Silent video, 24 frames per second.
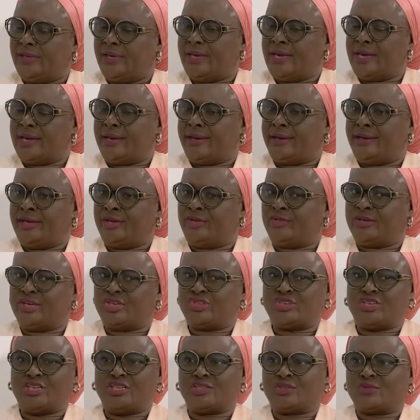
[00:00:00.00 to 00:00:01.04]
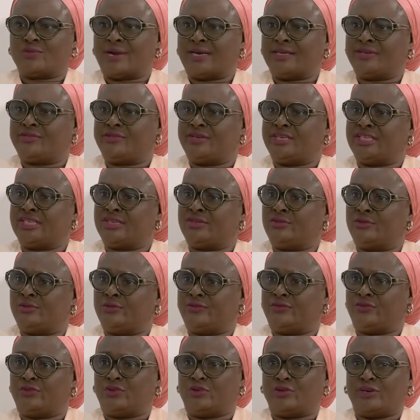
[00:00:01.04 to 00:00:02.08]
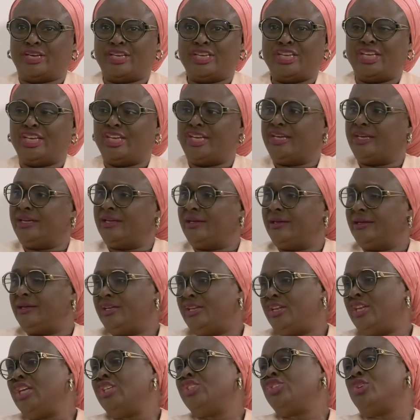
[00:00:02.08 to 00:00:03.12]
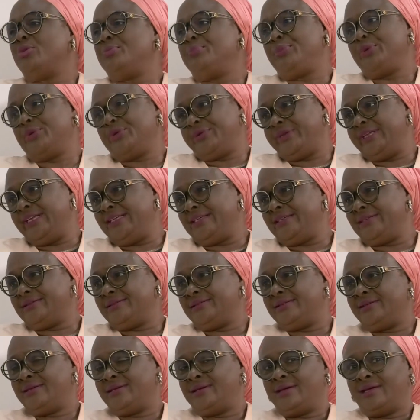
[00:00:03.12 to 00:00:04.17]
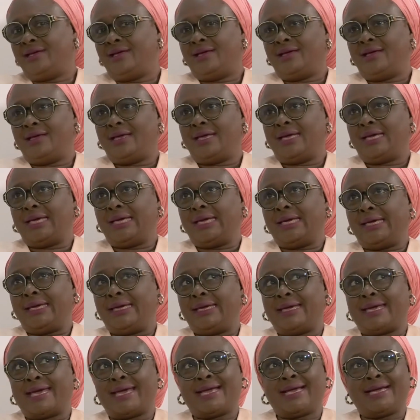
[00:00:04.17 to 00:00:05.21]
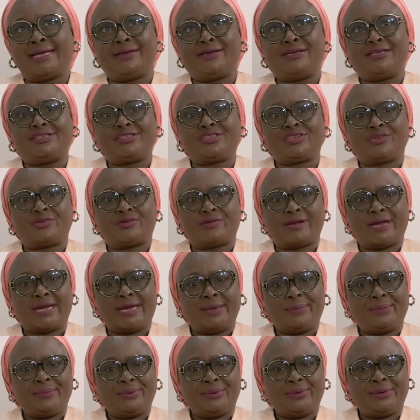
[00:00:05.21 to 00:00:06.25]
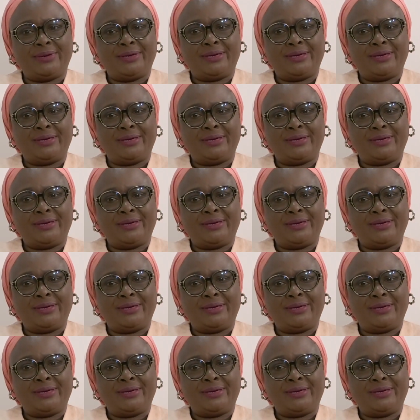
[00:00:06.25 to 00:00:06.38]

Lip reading: Yeah, education is quite critical for any nation building. I can describe